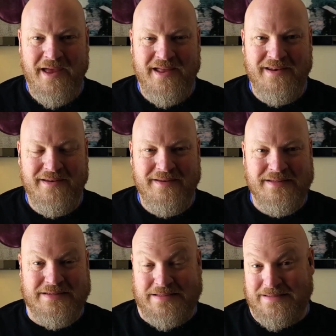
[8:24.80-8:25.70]
And
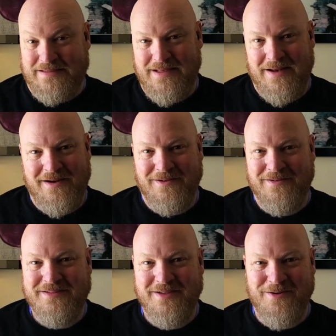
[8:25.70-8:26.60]
I don't
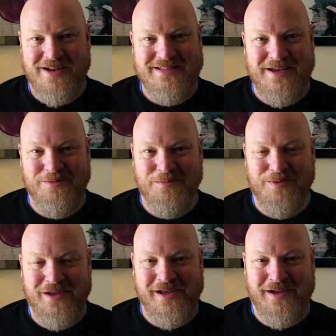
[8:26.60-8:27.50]
know, it's a great table to
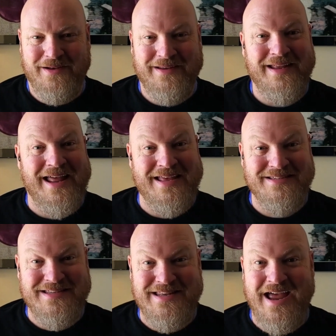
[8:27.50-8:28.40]
play on. It
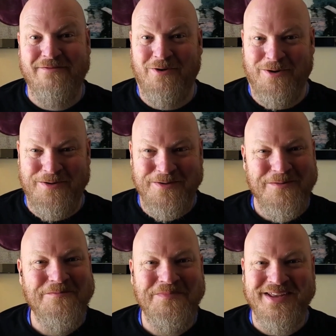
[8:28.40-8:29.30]
has never
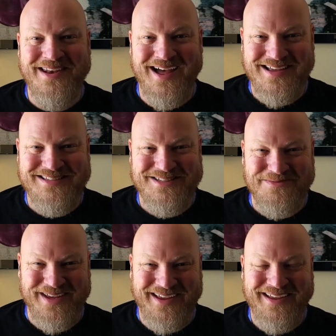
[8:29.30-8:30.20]
been nice
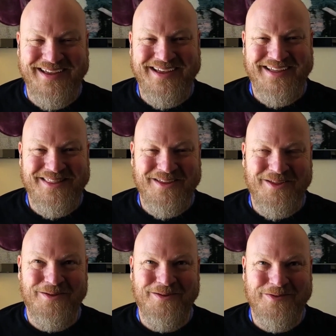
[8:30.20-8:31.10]
to me
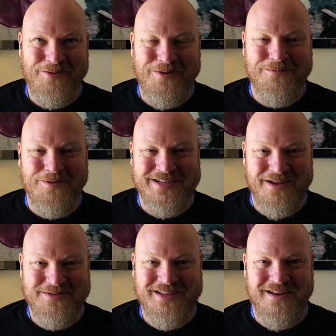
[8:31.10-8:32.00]
3 or 4
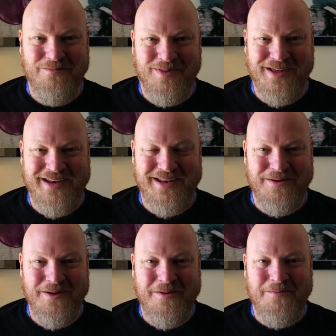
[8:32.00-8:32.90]
times that I've played
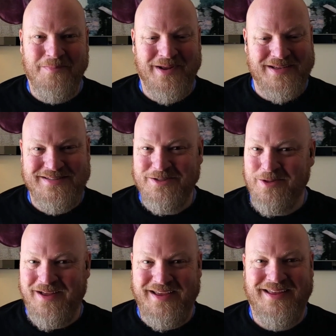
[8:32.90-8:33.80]
it, but I
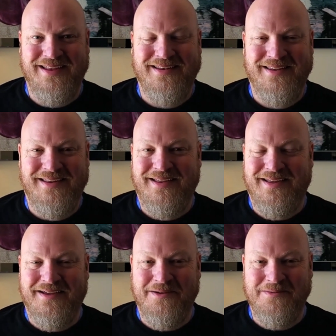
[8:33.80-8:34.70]
still like it.
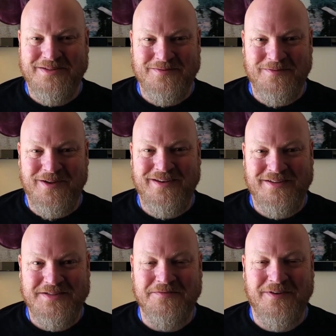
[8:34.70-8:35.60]
It's
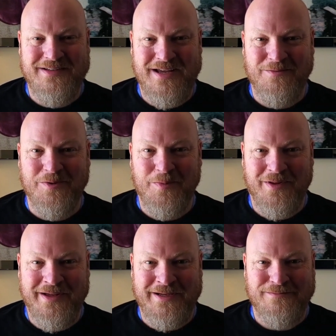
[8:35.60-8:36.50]
fun. It's a fun table to
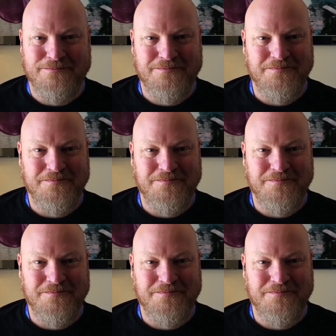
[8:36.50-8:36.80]
play.